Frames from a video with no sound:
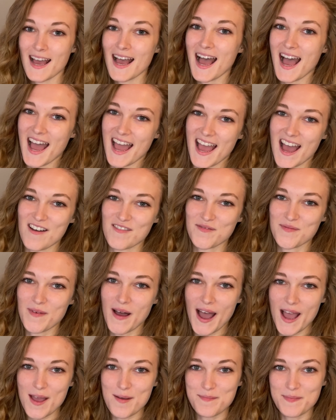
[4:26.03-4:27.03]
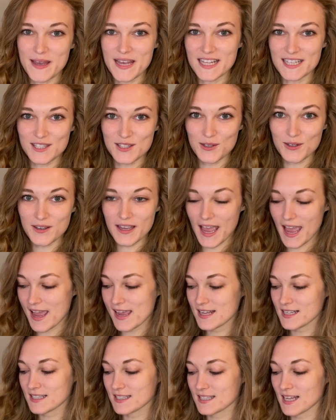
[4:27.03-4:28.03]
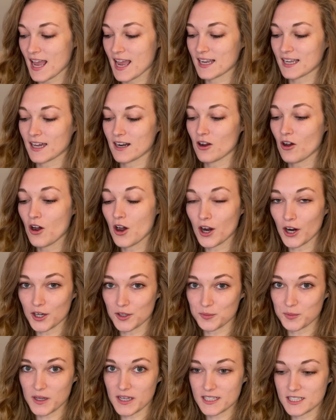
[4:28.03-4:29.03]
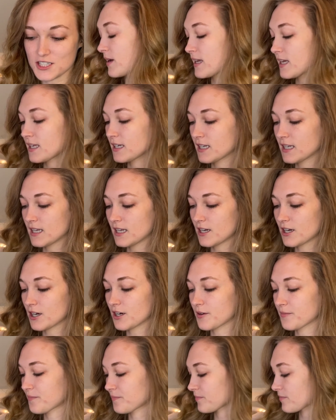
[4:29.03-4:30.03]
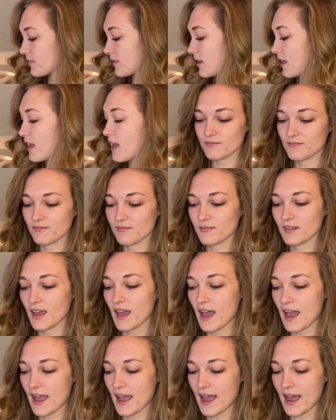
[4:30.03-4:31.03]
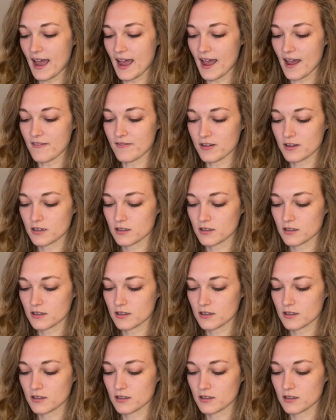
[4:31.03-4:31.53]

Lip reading: I have my pencil case. I got a hard one in here. I have